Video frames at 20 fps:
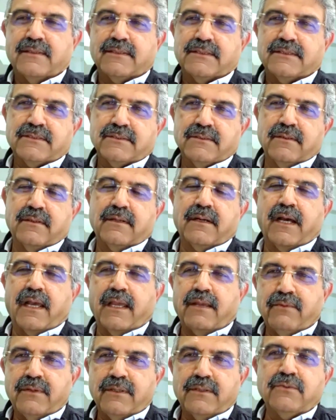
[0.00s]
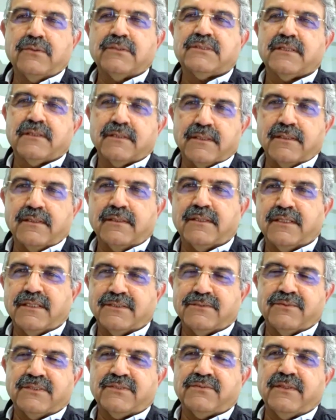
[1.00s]
So I will do certain
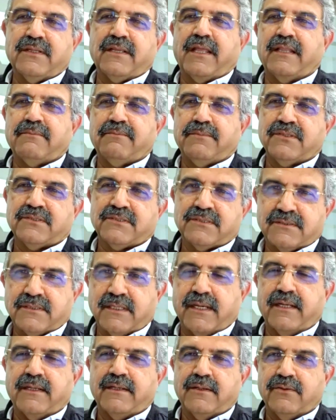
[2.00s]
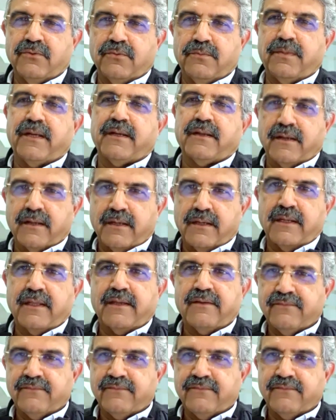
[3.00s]
things which will help the society do better in life.